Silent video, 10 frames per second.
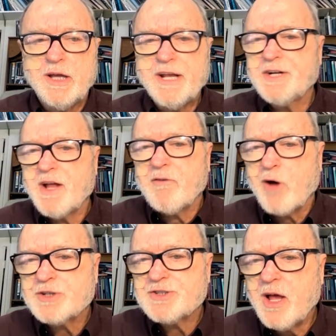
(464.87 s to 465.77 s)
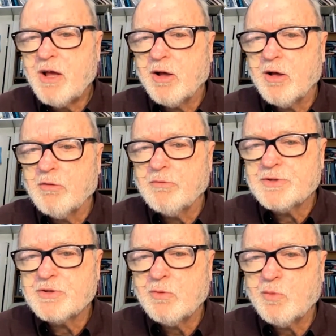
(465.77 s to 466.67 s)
in and of ourselves.